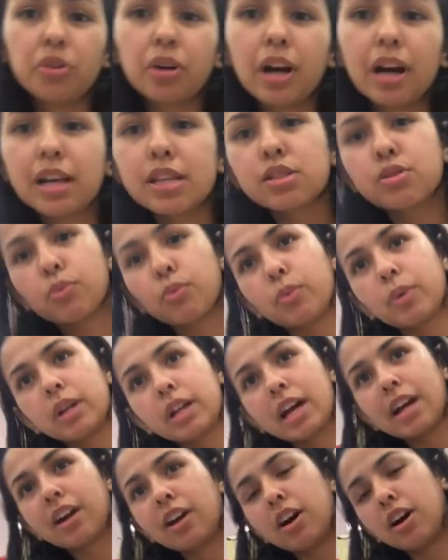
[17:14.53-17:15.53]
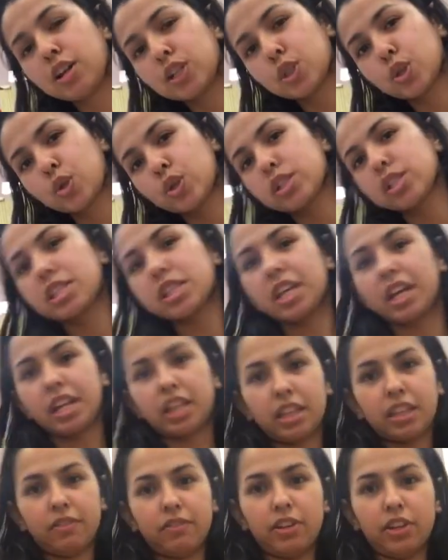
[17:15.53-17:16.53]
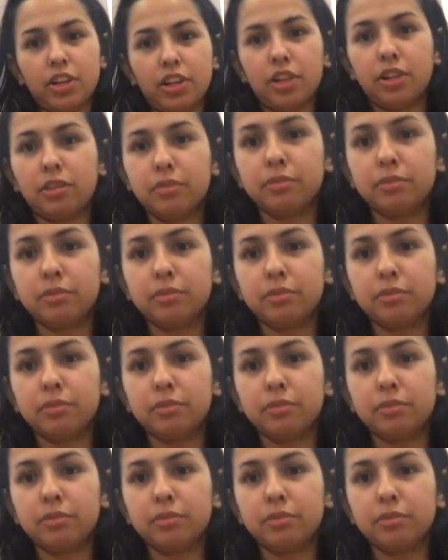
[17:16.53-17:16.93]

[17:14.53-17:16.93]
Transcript: you guys what I got towards the end of the video.